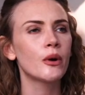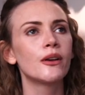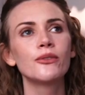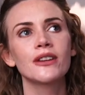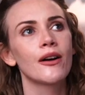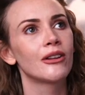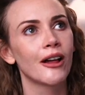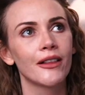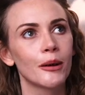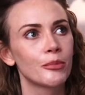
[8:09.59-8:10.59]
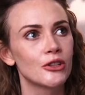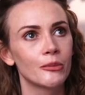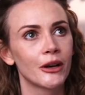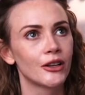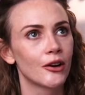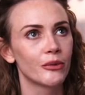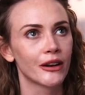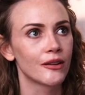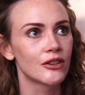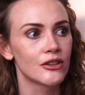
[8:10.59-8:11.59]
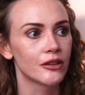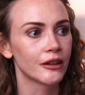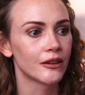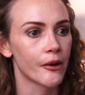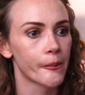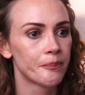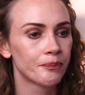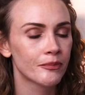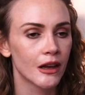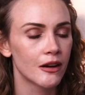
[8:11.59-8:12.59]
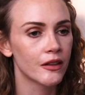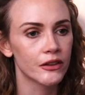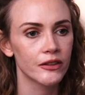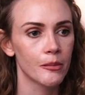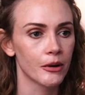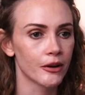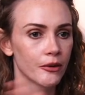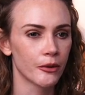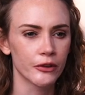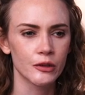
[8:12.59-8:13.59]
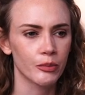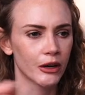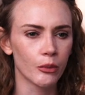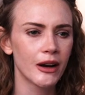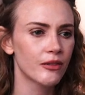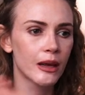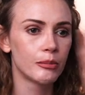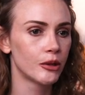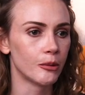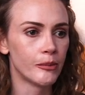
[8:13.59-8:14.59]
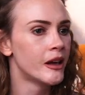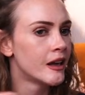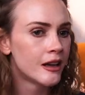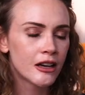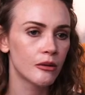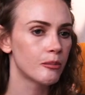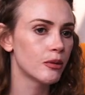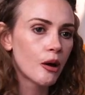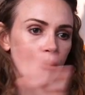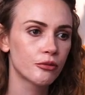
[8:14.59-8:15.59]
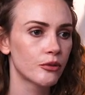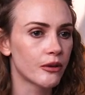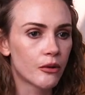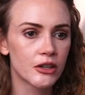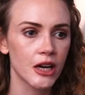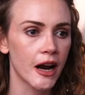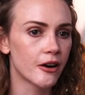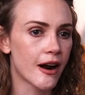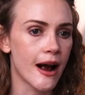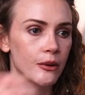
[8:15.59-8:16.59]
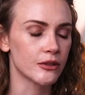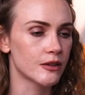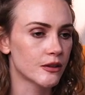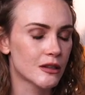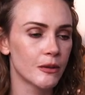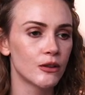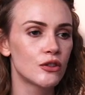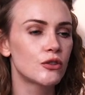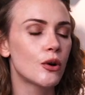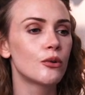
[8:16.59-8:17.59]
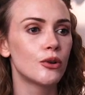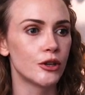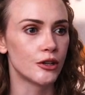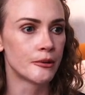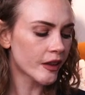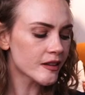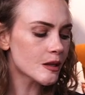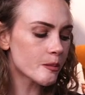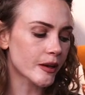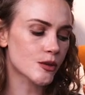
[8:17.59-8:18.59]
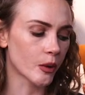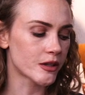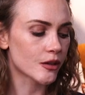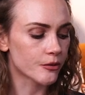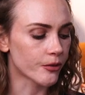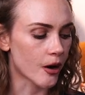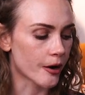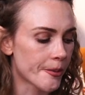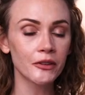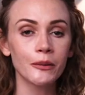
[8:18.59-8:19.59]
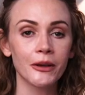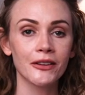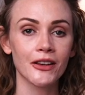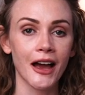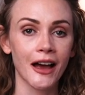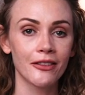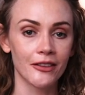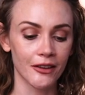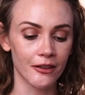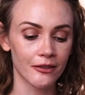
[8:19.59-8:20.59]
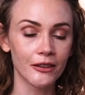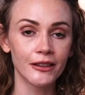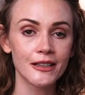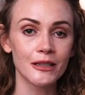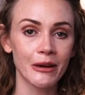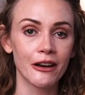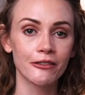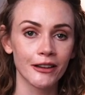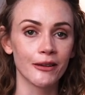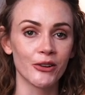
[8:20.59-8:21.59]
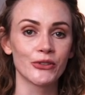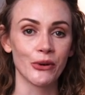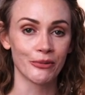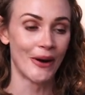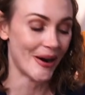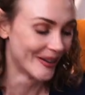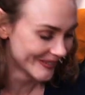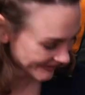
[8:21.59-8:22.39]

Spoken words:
Oh, I used to have a lilac bush in my yard when I lived in Toledo. And in the summer or spring or whenever they bloom, it would blow through the entire house. It smelled so good. That's the best one so far. Mostly because it had the least amount of flavor so far.